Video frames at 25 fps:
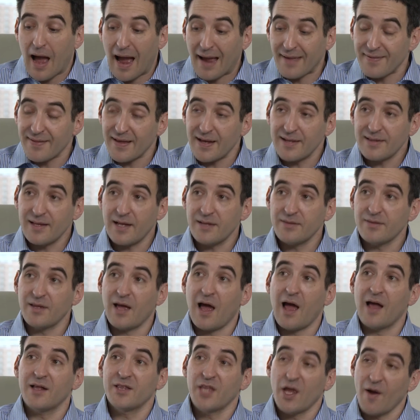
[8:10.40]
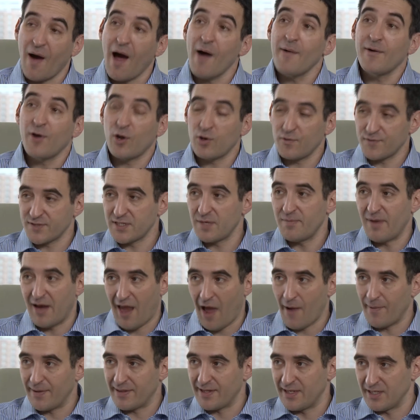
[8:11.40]
I think that there are a lot of
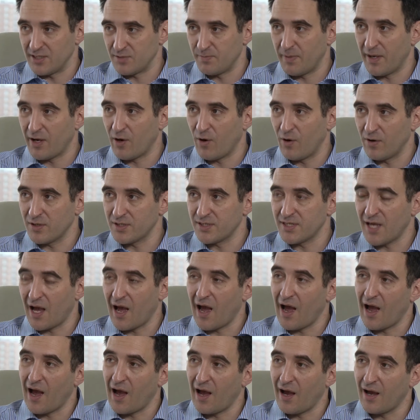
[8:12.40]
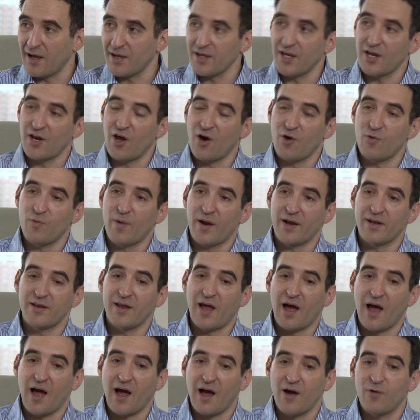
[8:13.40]
similarities because,
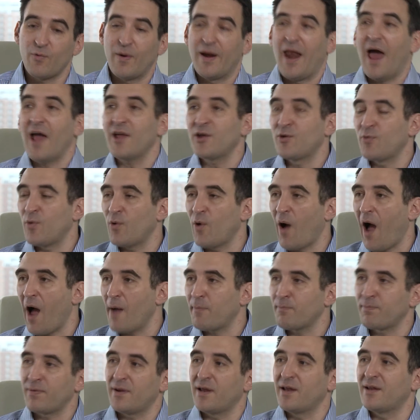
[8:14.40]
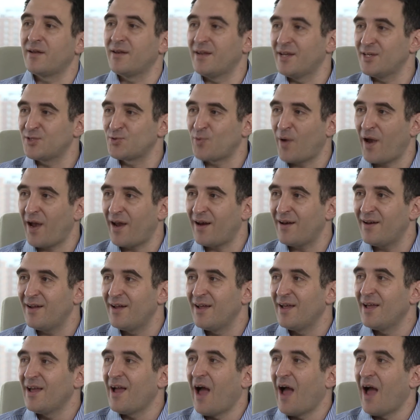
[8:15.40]
when I grew up in Israel,